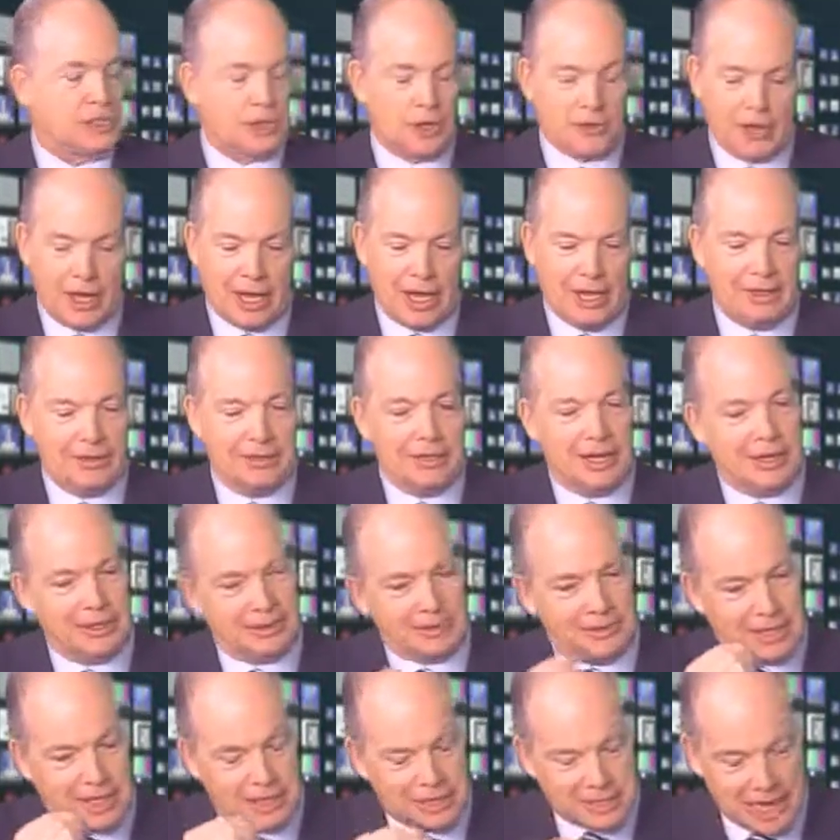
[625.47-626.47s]
So they
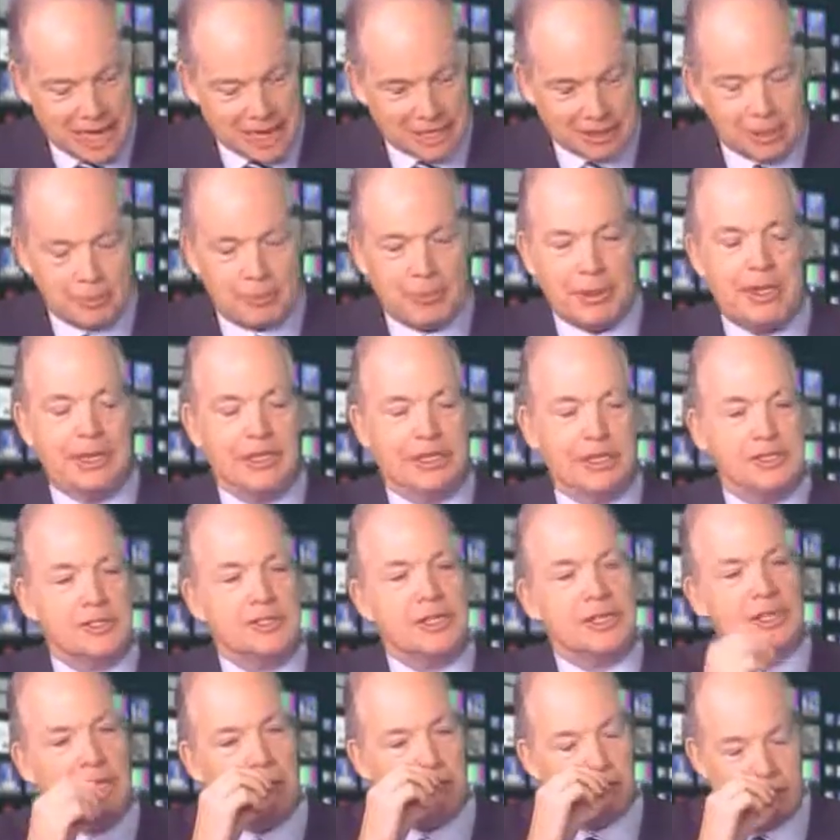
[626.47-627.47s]
take the
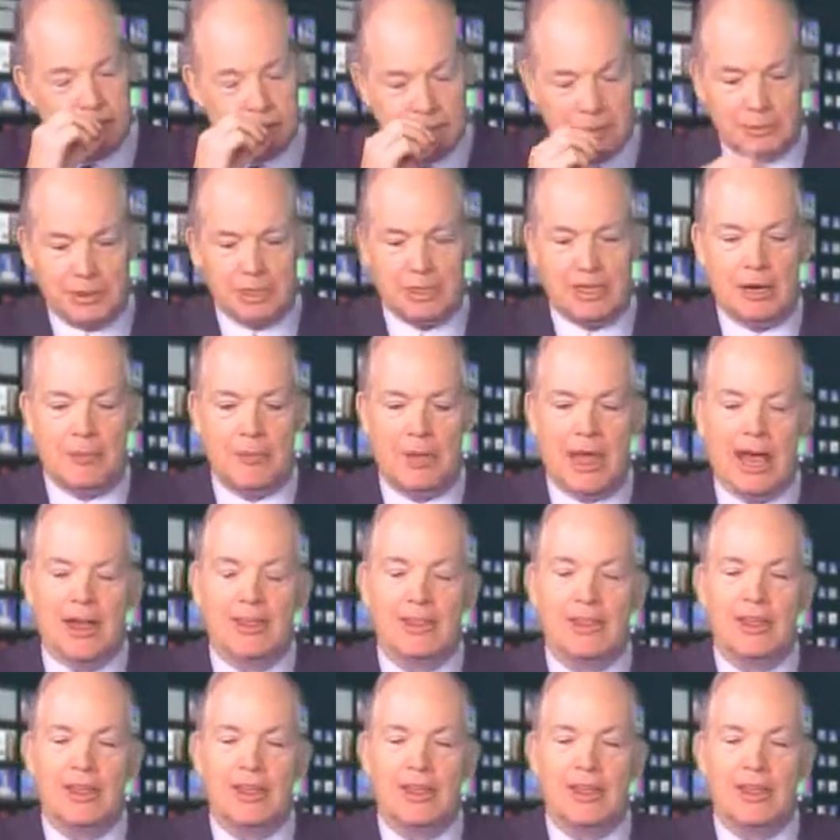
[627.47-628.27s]
pills and they put them in their